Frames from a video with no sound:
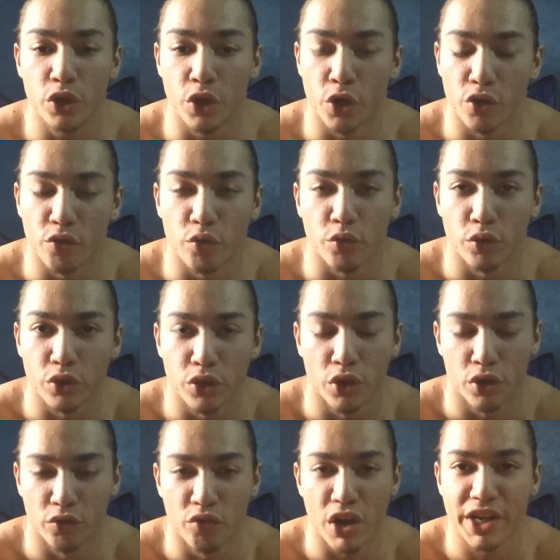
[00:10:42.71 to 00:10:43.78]
you're
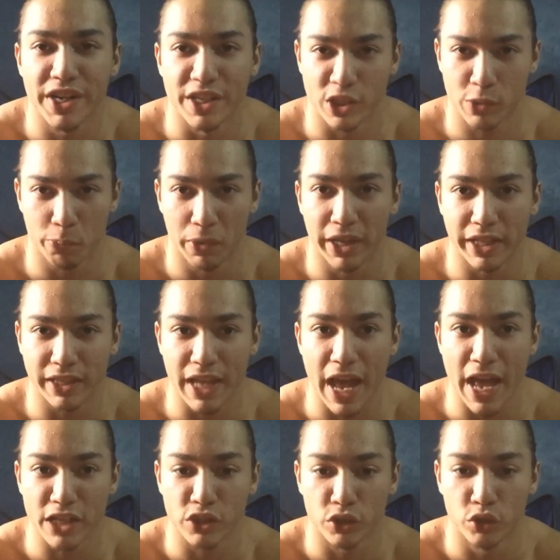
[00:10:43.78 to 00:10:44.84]
running a split that
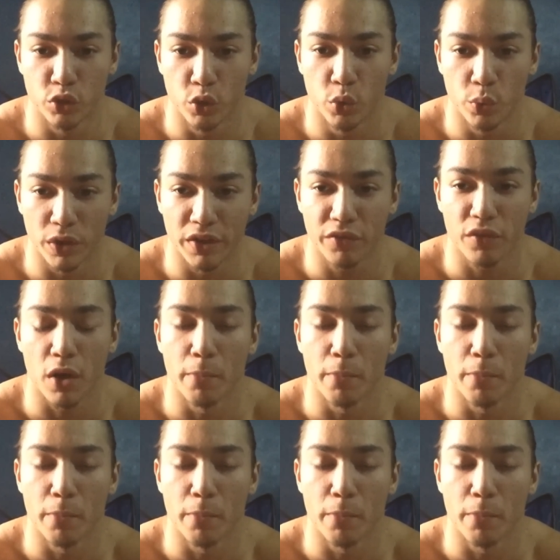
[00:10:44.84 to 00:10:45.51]
has to do with